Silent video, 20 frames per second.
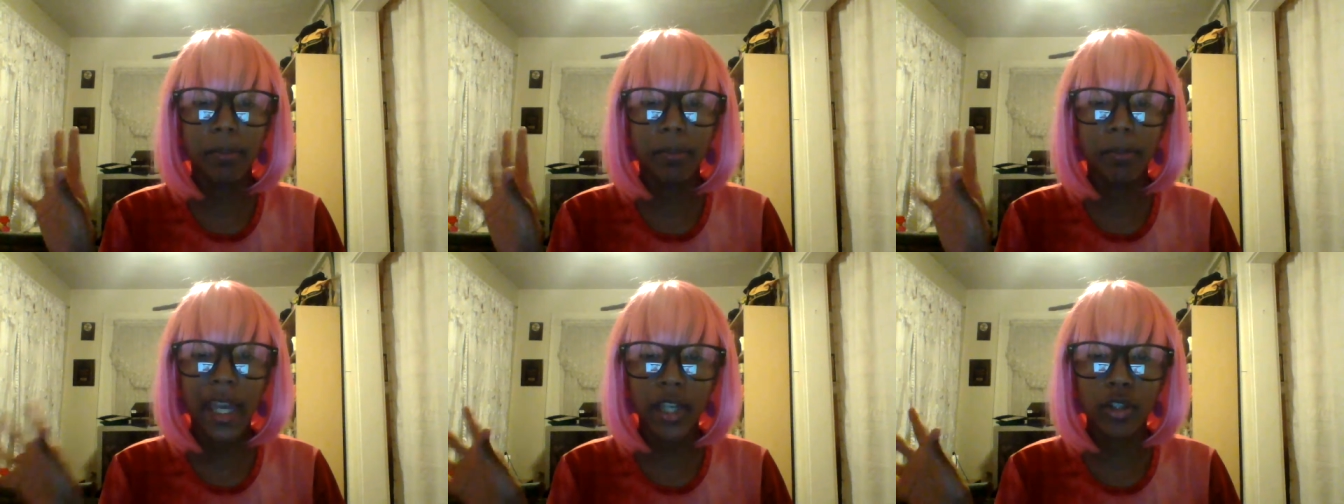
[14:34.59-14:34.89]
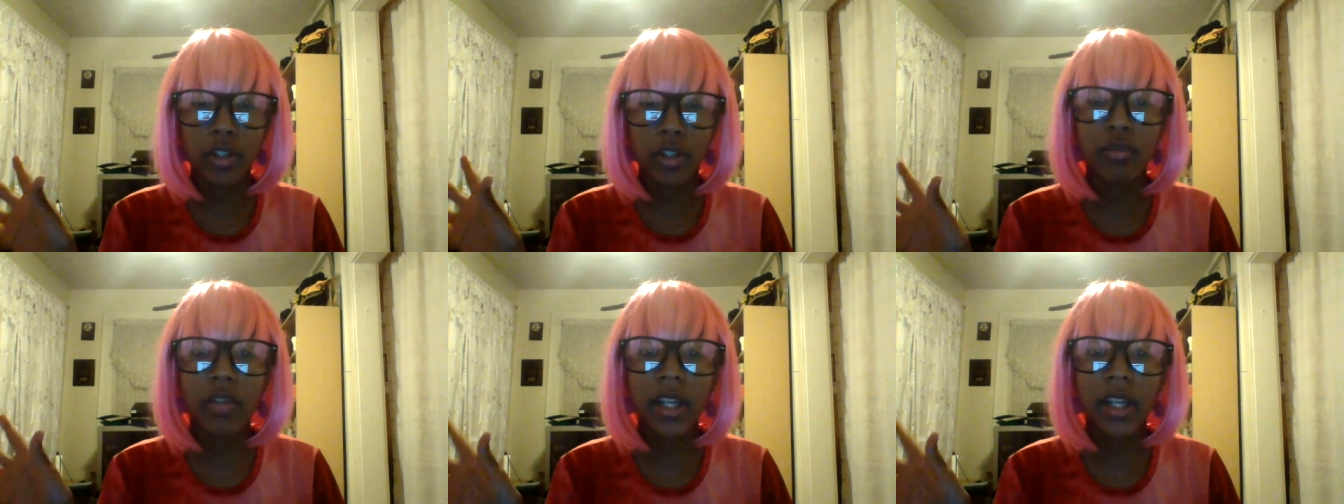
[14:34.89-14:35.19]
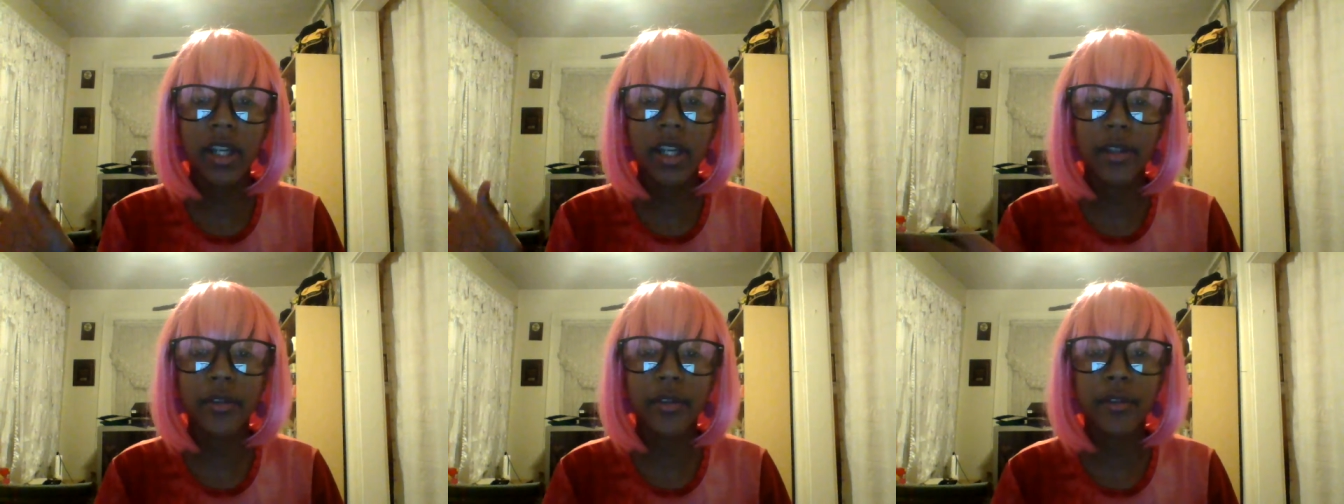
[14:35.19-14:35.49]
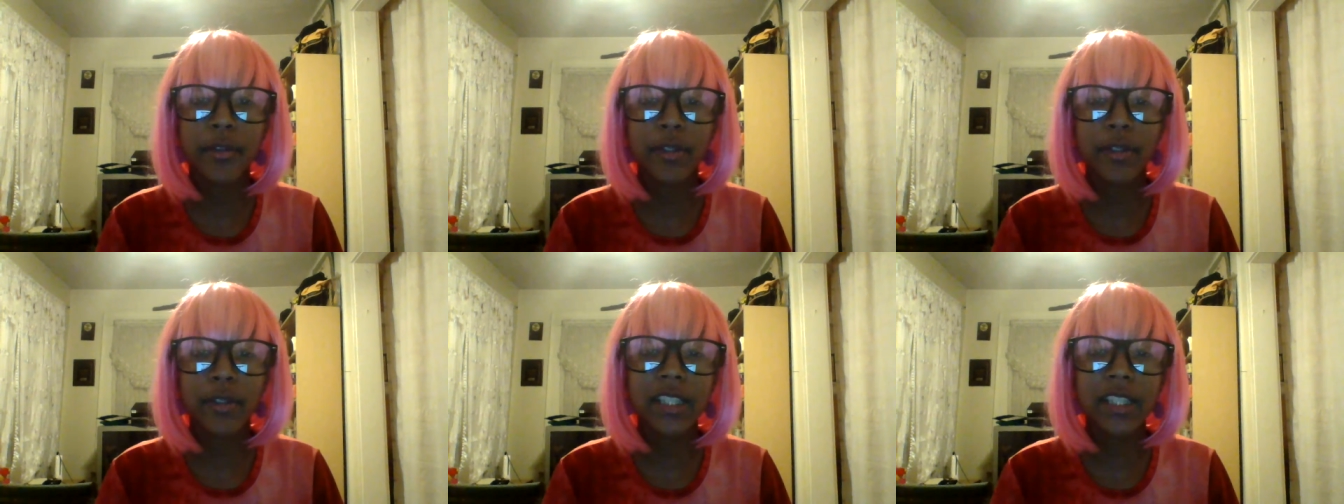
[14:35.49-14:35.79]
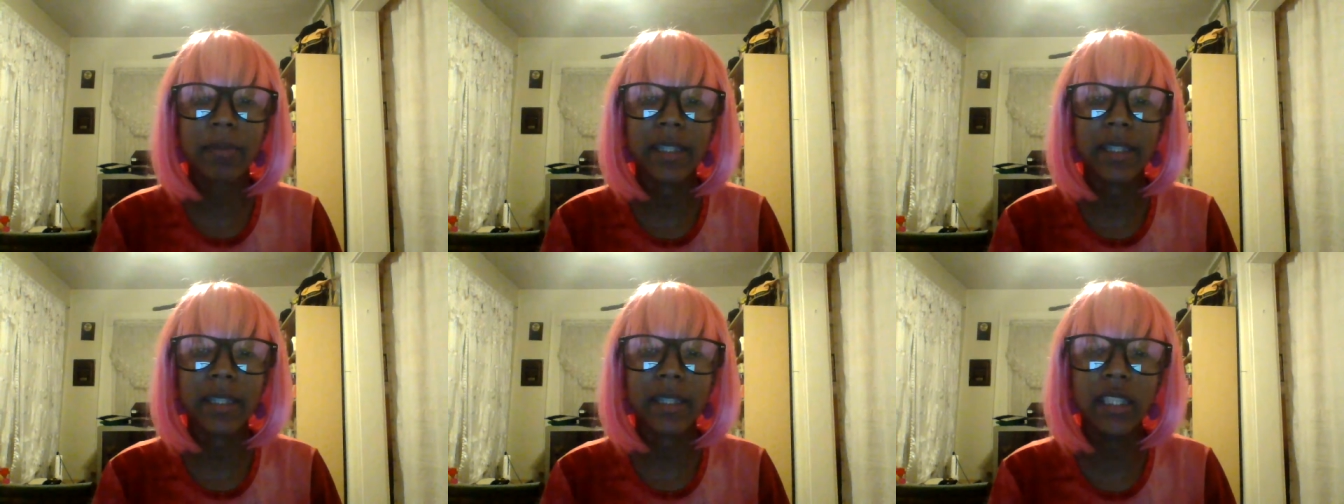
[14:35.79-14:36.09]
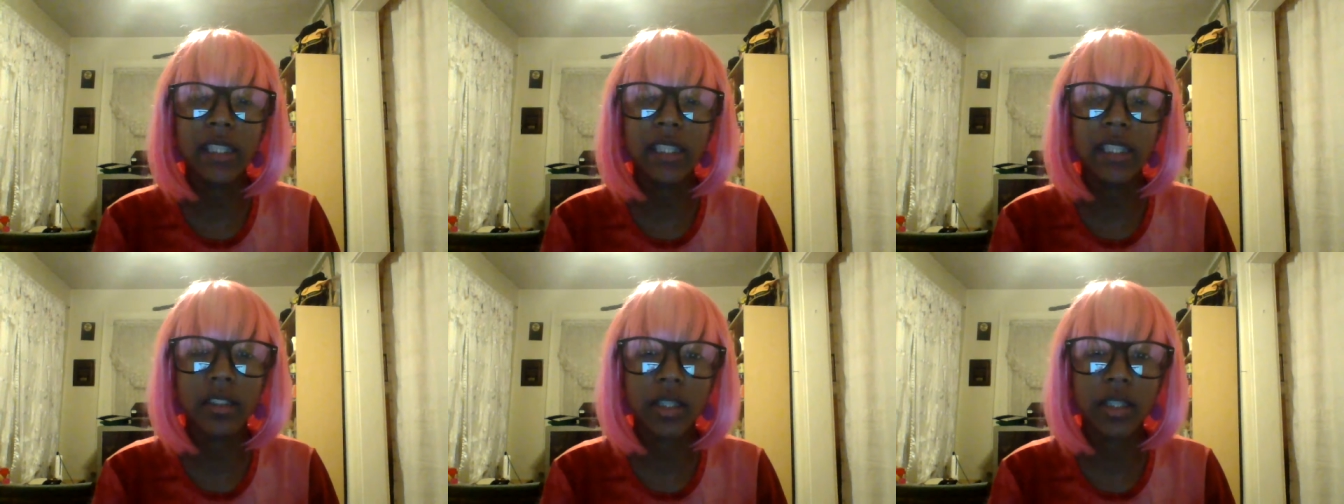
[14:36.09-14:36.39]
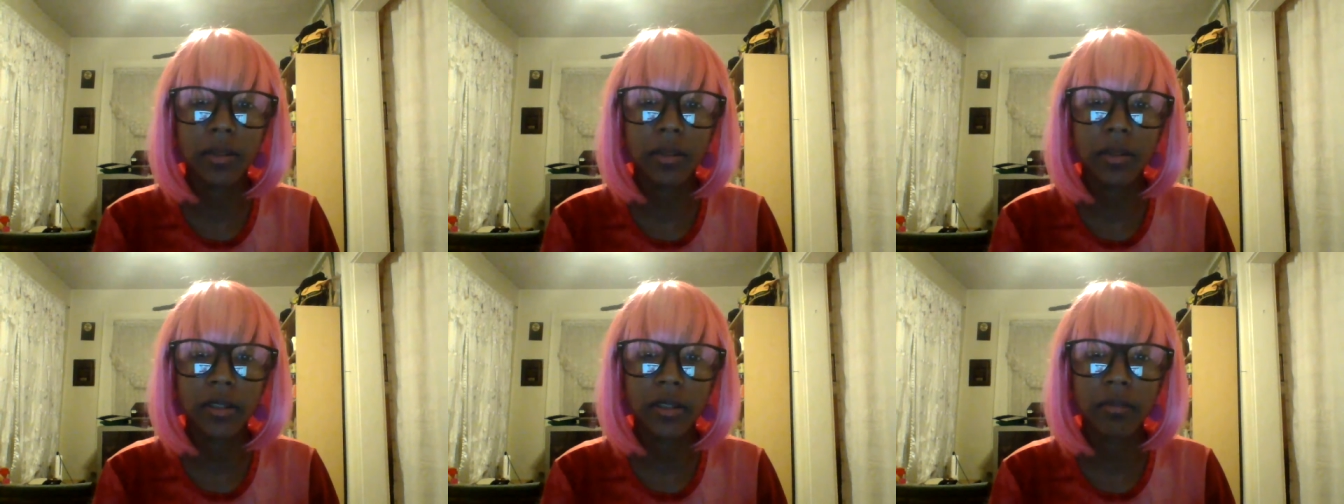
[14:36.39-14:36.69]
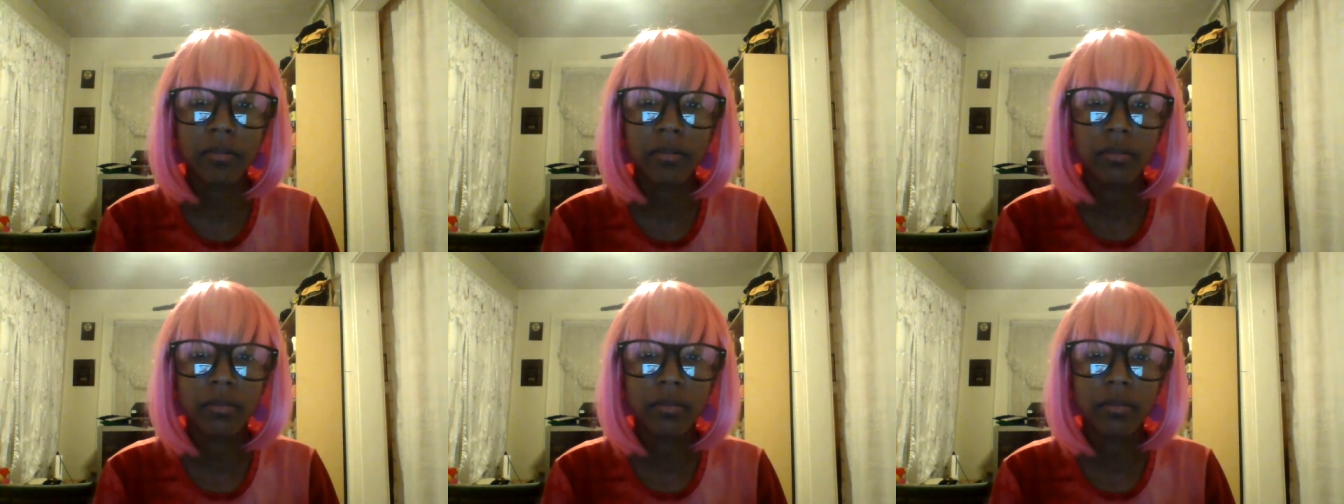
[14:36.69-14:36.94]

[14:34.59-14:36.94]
background, that's my heat coming up.